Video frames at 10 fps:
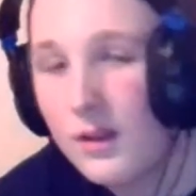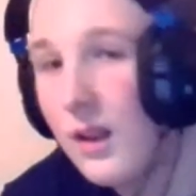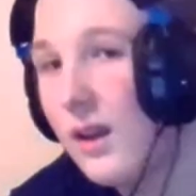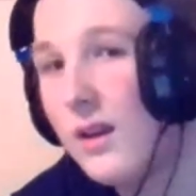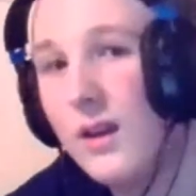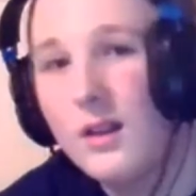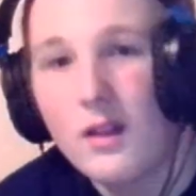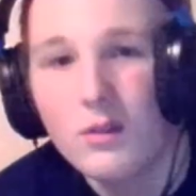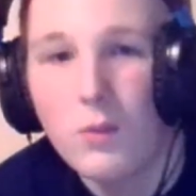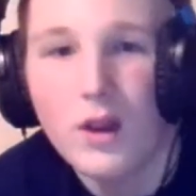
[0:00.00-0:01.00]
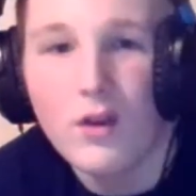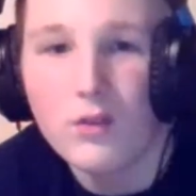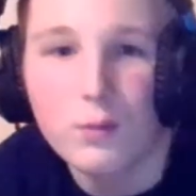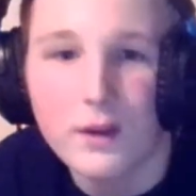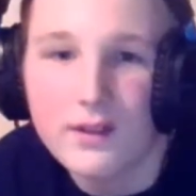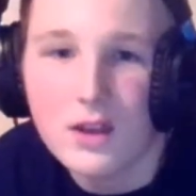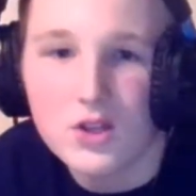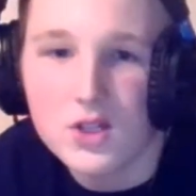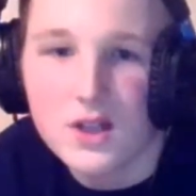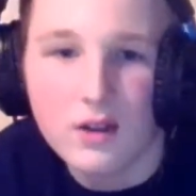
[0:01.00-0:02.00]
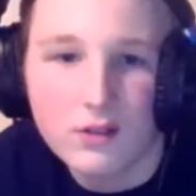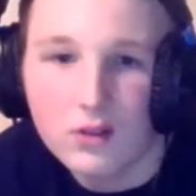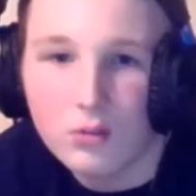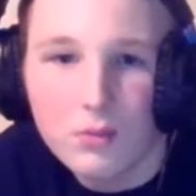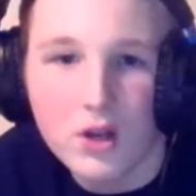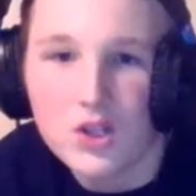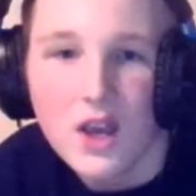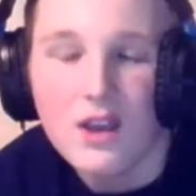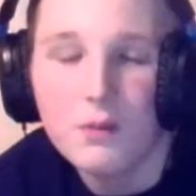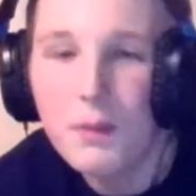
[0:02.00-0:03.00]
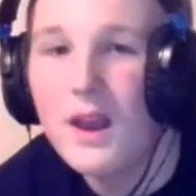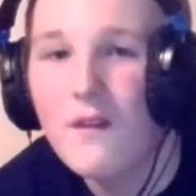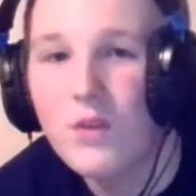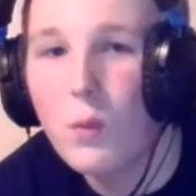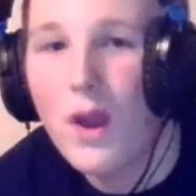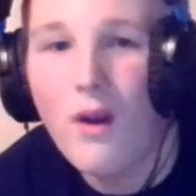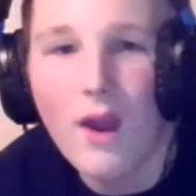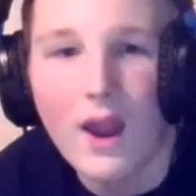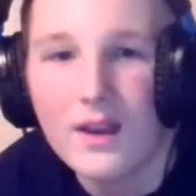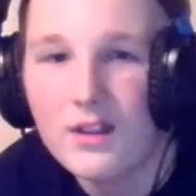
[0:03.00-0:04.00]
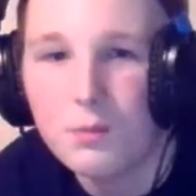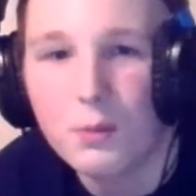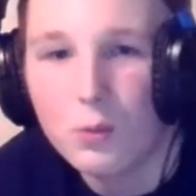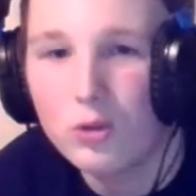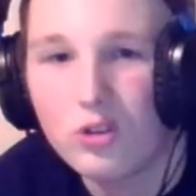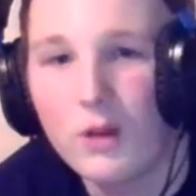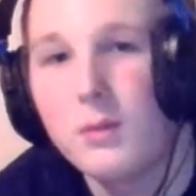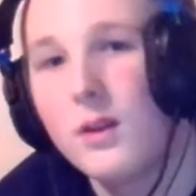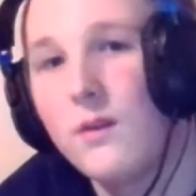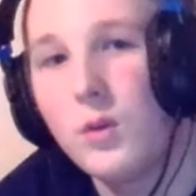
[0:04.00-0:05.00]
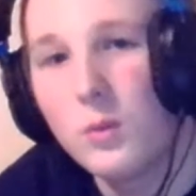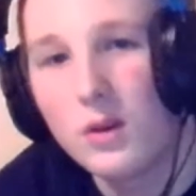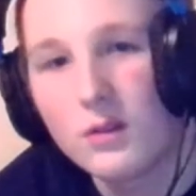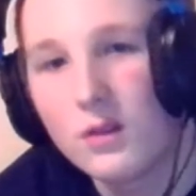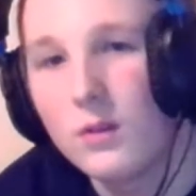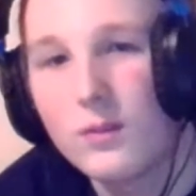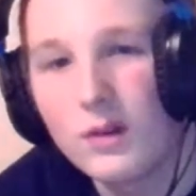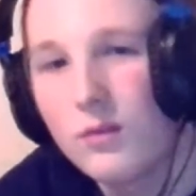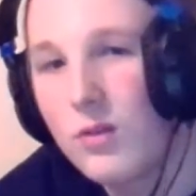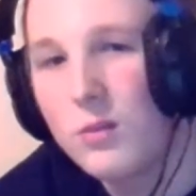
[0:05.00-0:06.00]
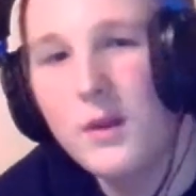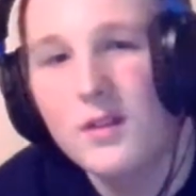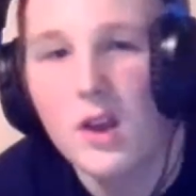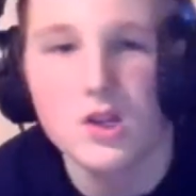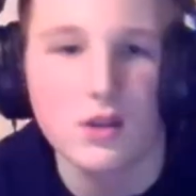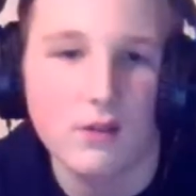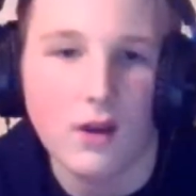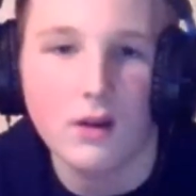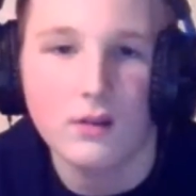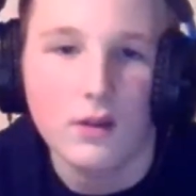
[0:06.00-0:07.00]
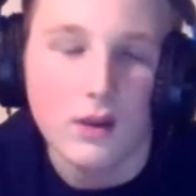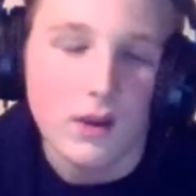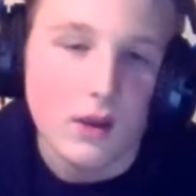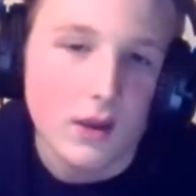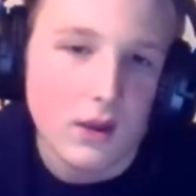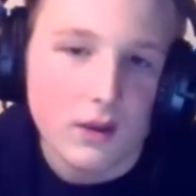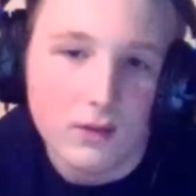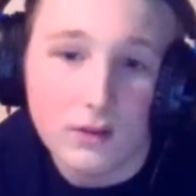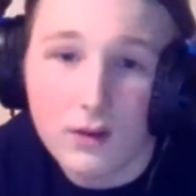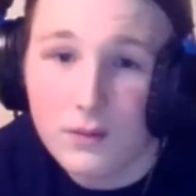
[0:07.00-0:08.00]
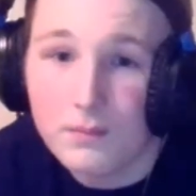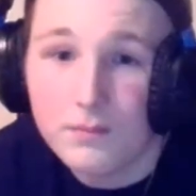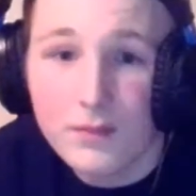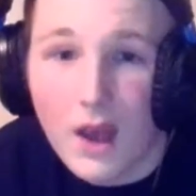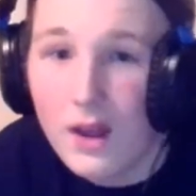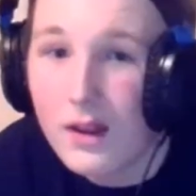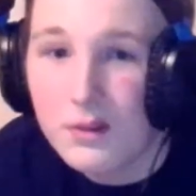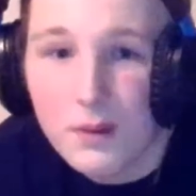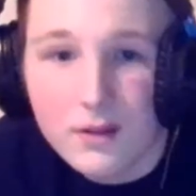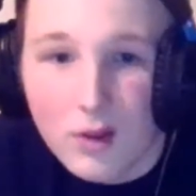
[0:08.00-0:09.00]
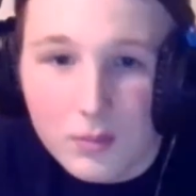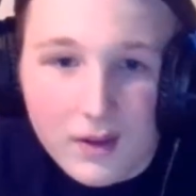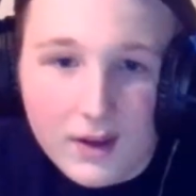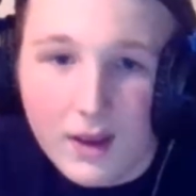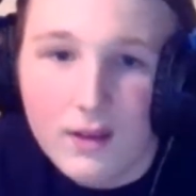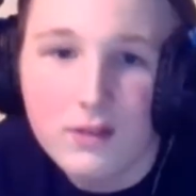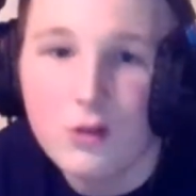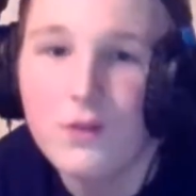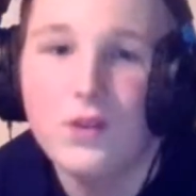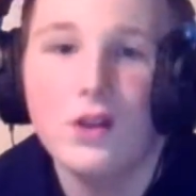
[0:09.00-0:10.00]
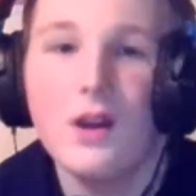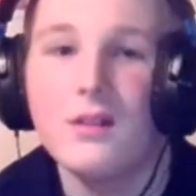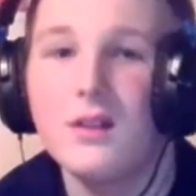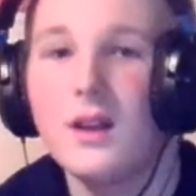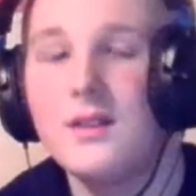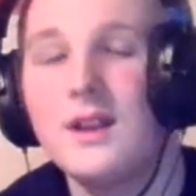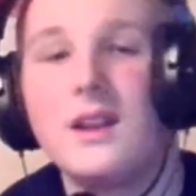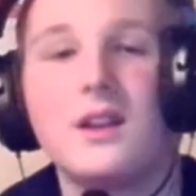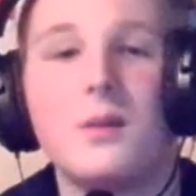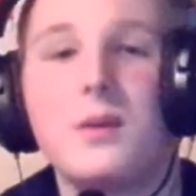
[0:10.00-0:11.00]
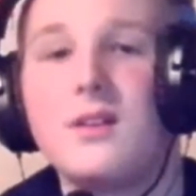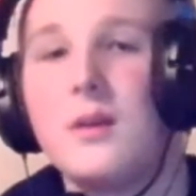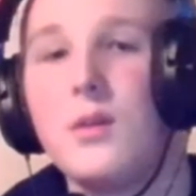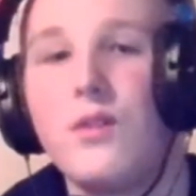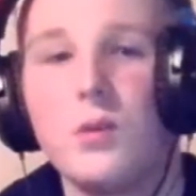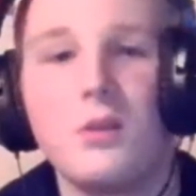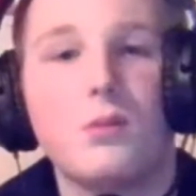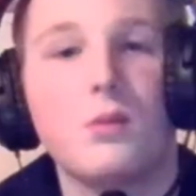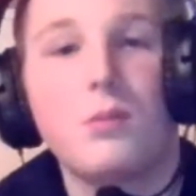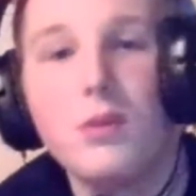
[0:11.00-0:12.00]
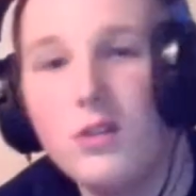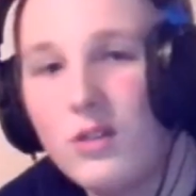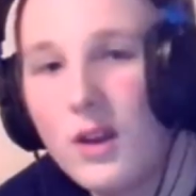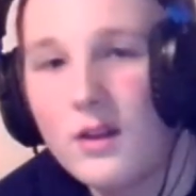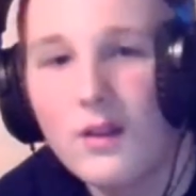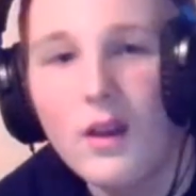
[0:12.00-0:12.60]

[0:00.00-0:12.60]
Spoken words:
Like, and that's why I respect AJ Styles so much. He's been everywhere, and he's been world champion everywhere. So, respect to AJ Styles. So, yeah, that's my top 10, guys. So, if you guys like to click on the button, I would very much appreciate.